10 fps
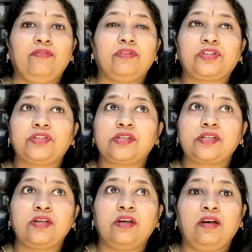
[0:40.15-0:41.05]
which
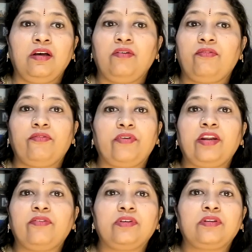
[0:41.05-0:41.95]
is
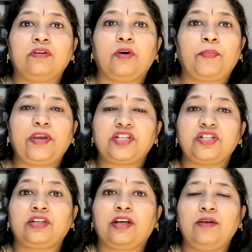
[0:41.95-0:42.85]
whenever a
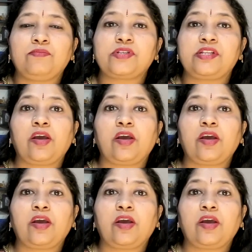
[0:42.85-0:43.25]
patient comes,